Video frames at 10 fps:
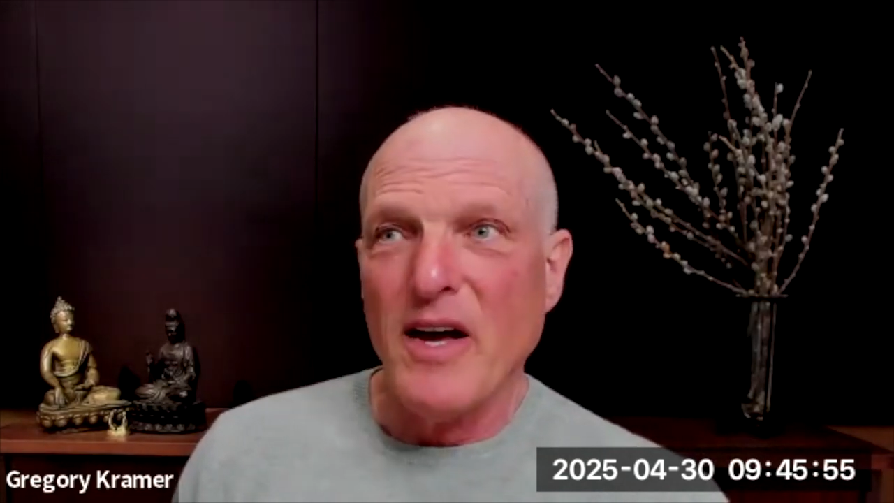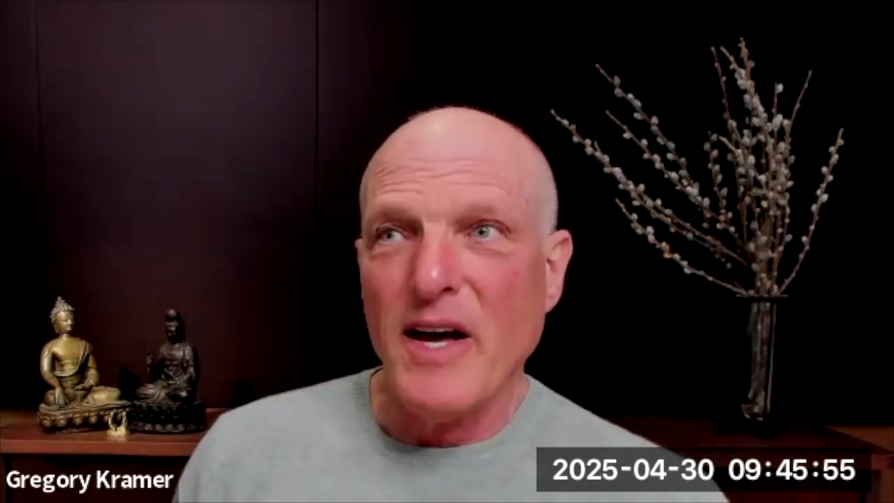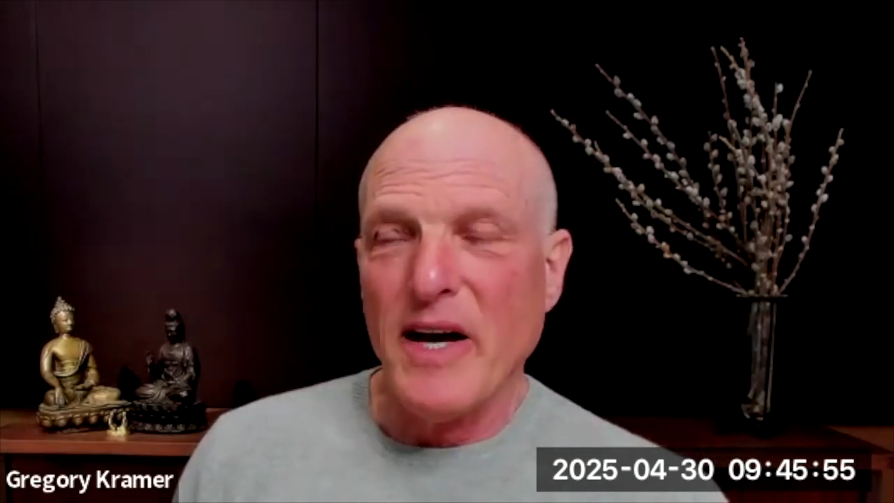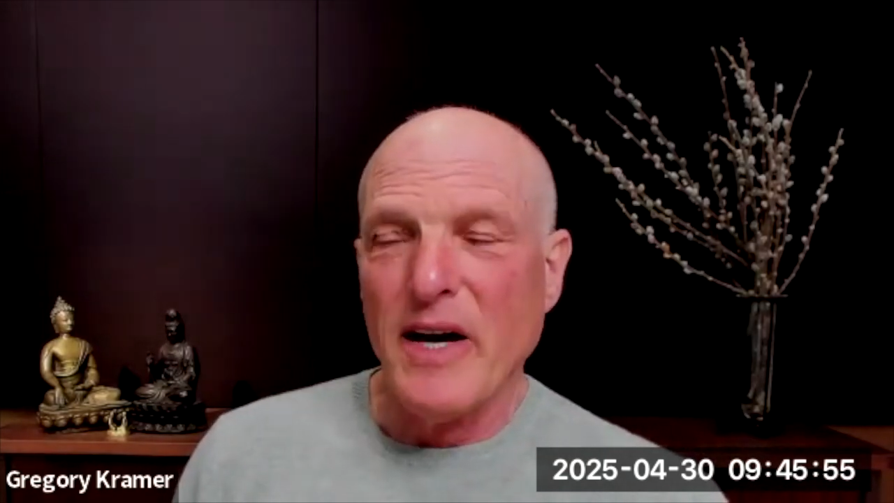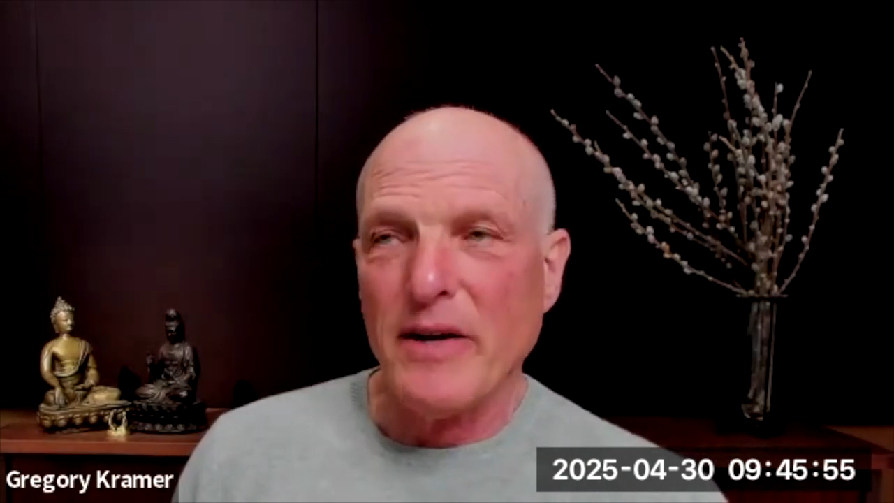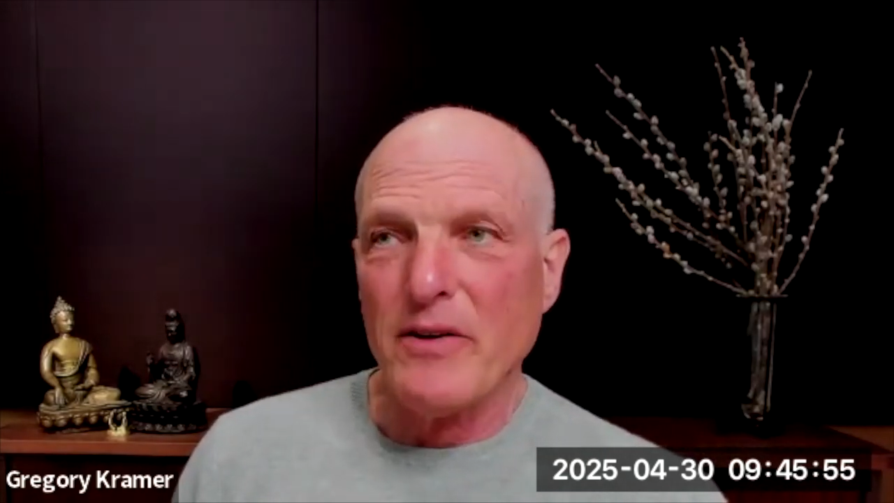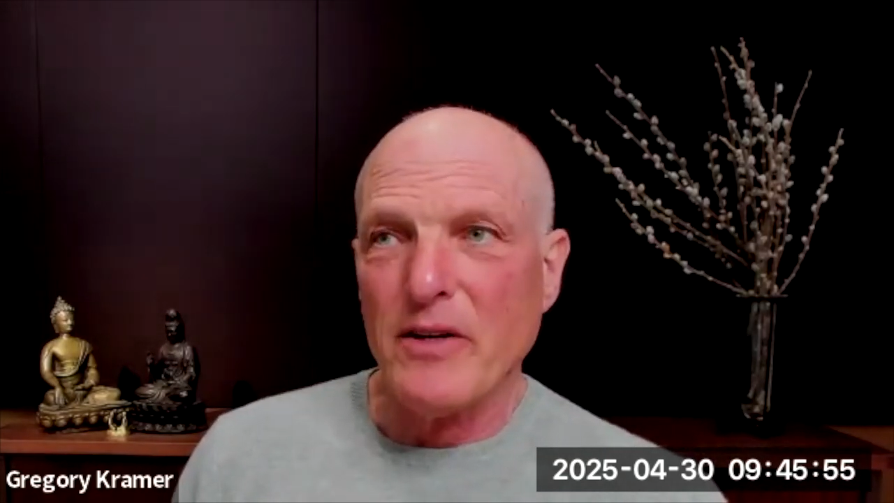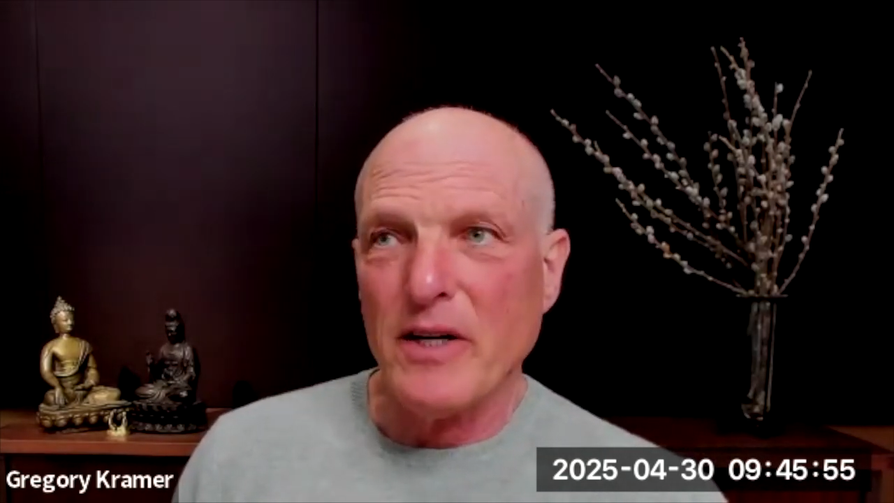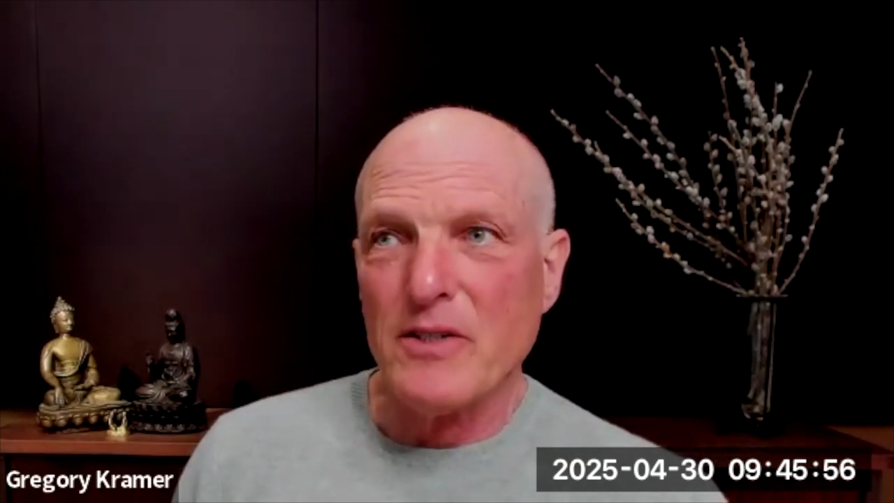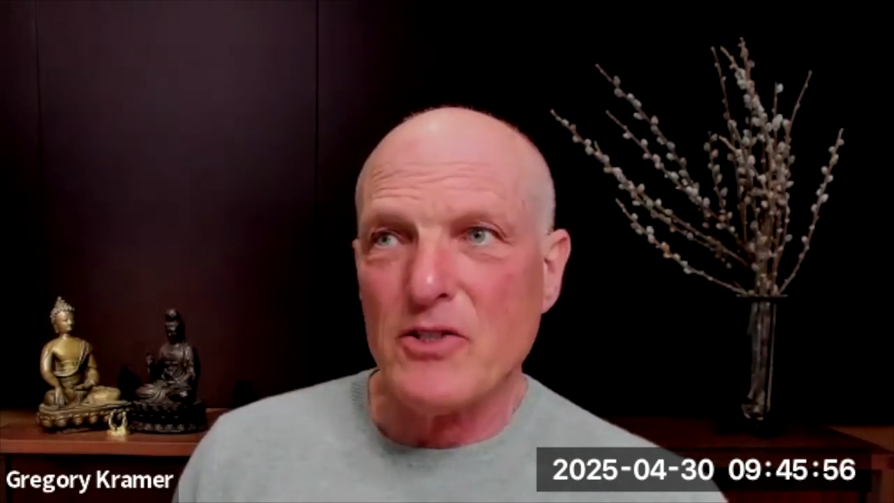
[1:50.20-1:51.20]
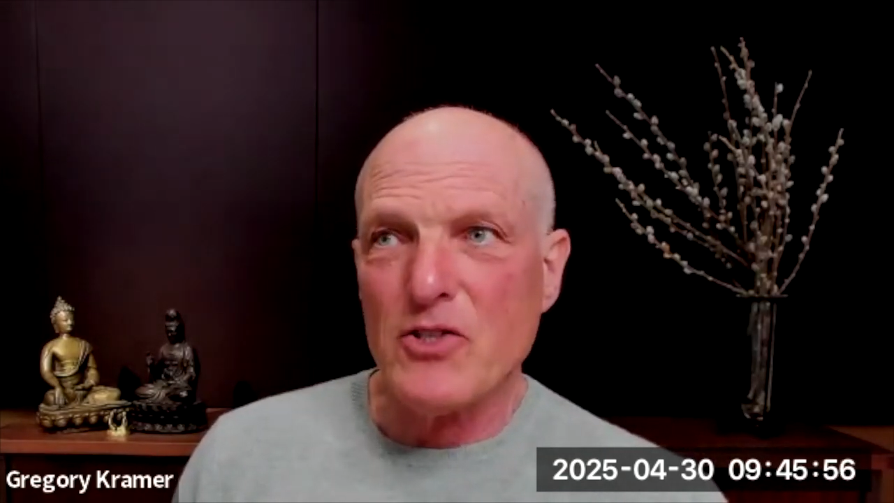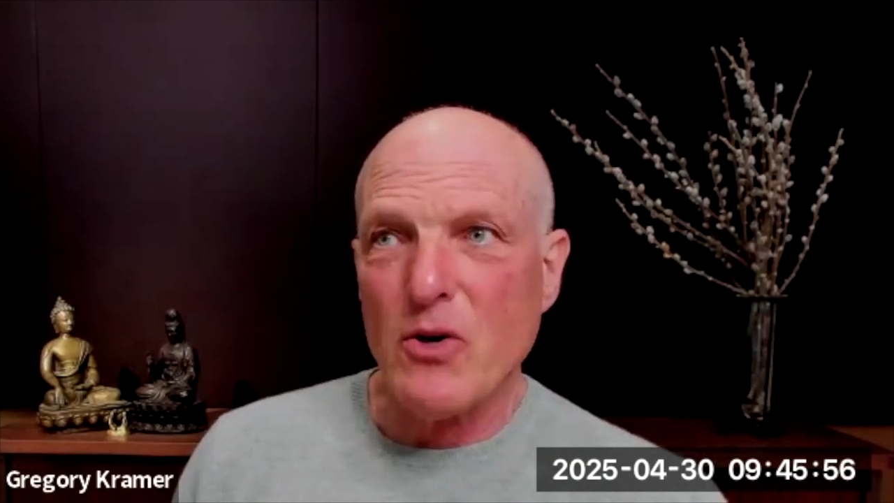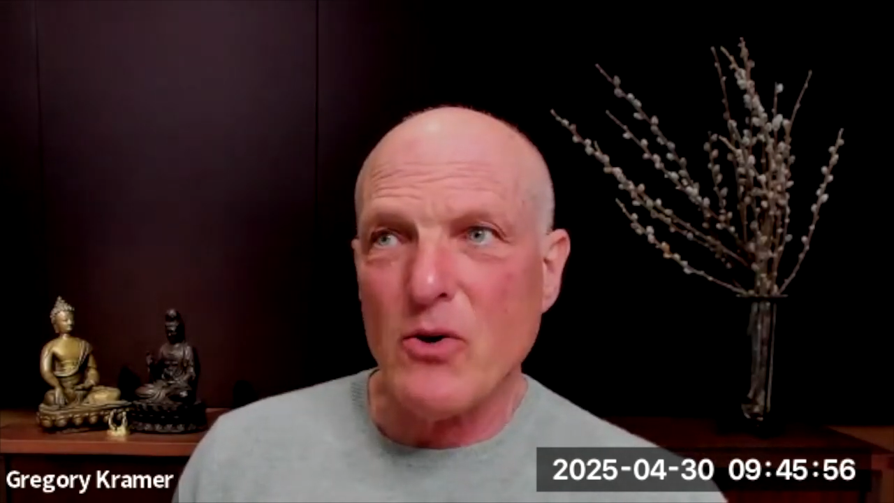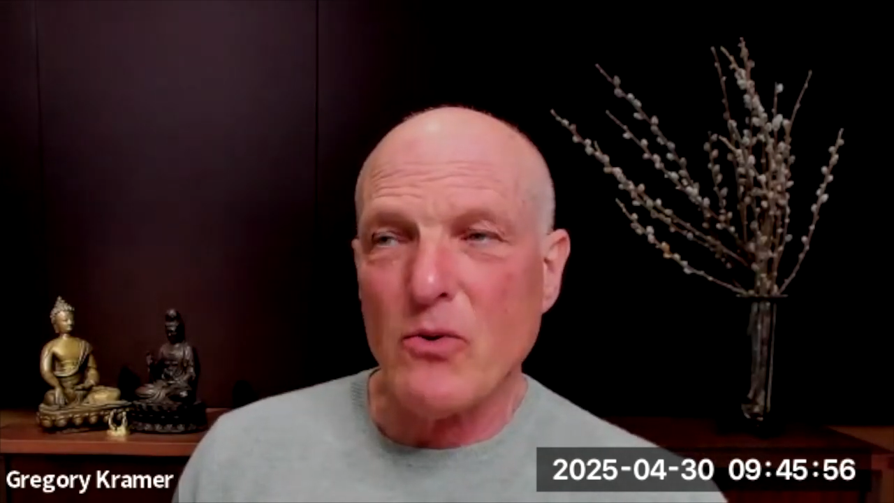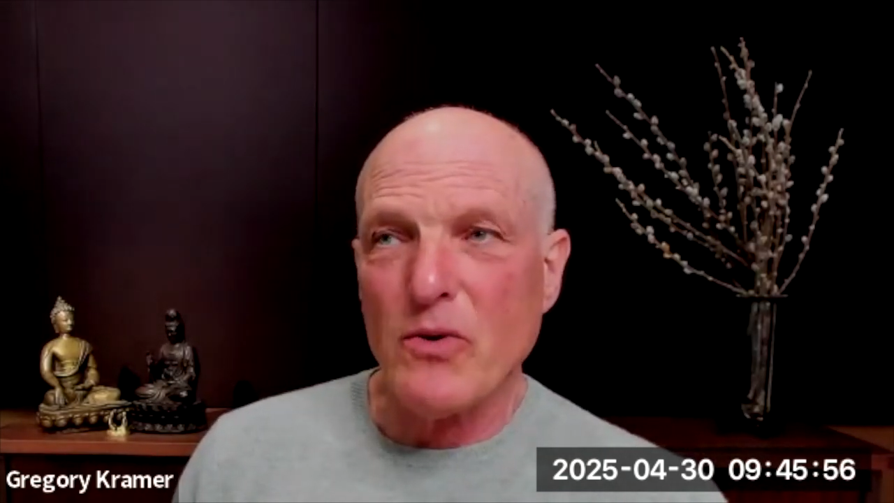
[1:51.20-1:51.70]
and
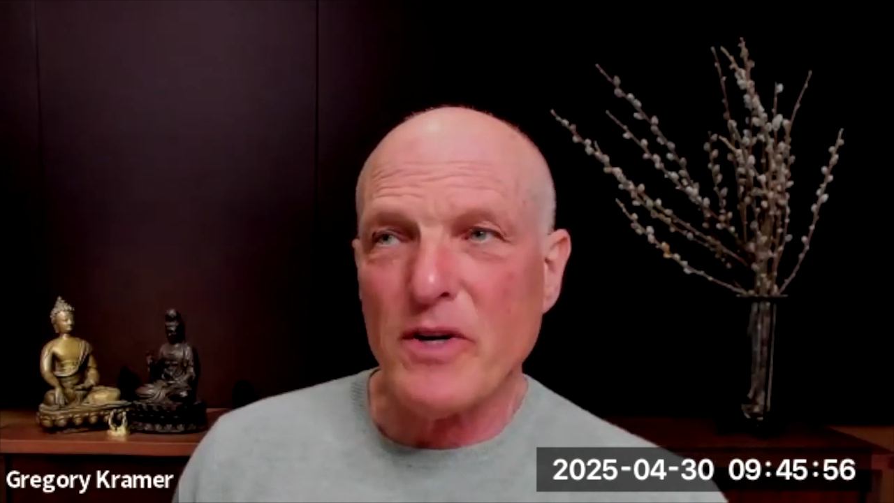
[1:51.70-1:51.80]
so